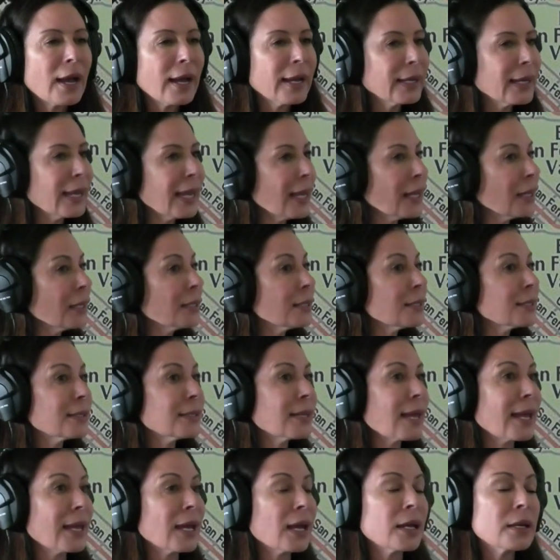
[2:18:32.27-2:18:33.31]
I can't
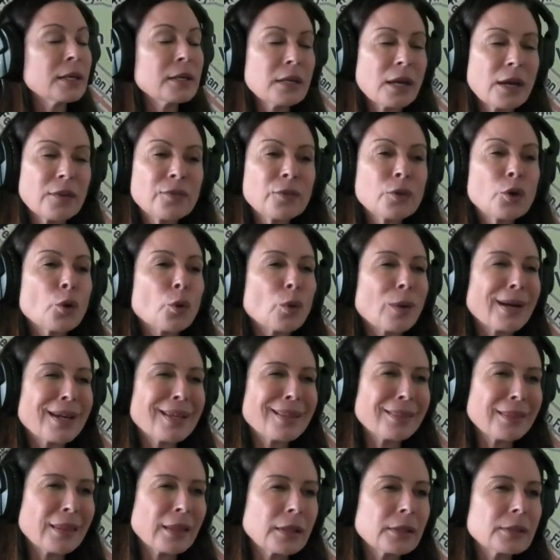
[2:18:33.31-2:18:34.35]
say enough
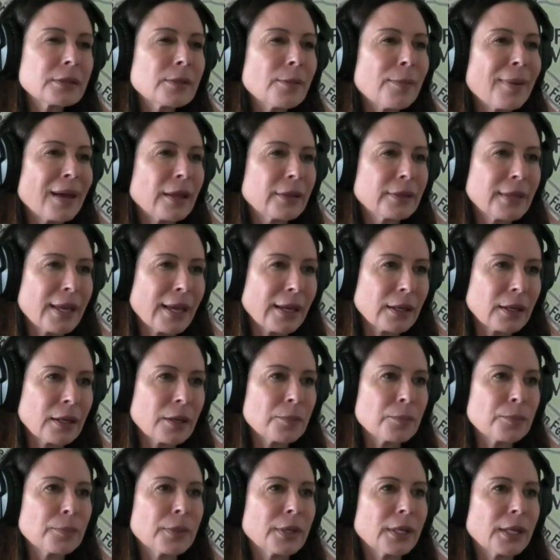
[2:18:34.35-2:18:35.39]
great things about that
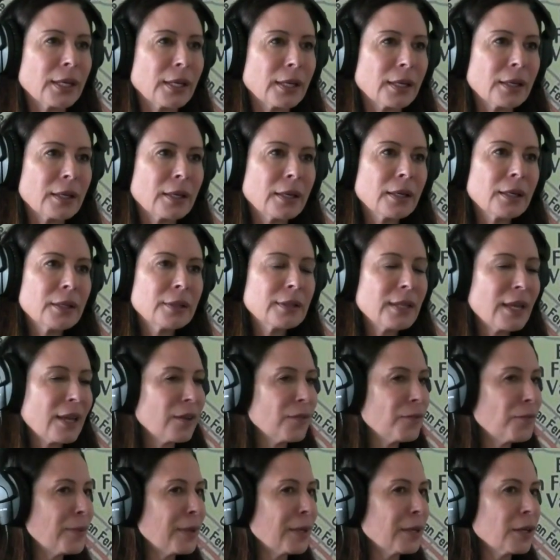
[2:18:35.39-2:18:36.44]
company. They
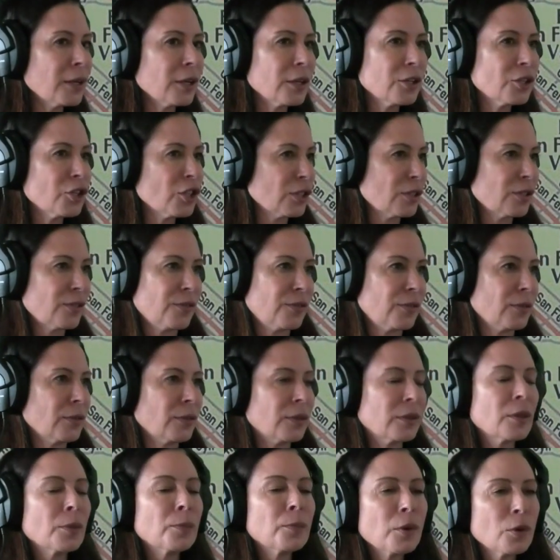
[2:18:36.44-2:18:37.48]
have been just
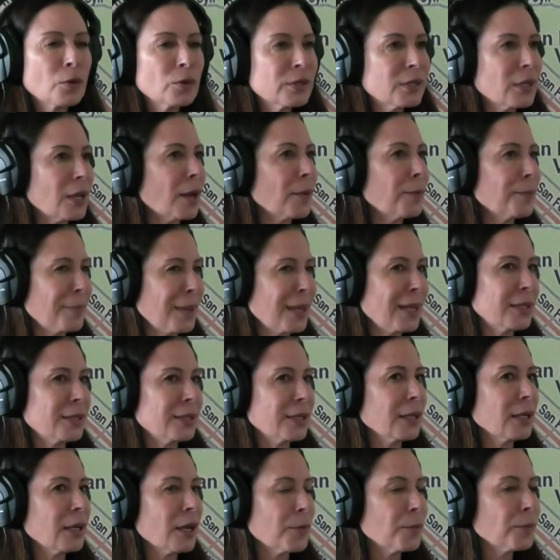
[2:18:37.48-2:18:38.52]
the most
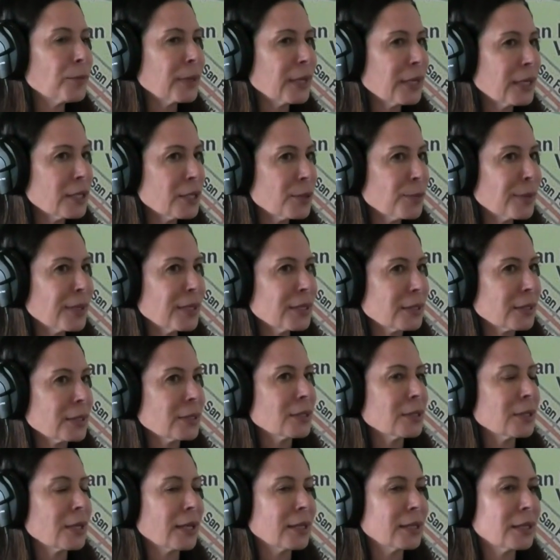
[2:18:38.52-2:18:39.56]
amazing company to me
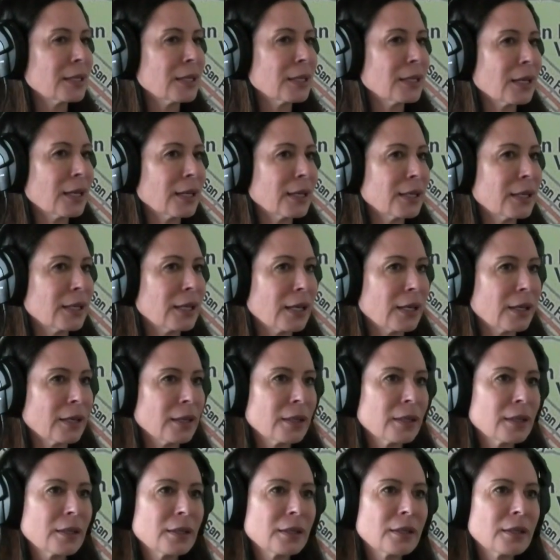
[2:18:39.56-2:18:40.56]
since 1990.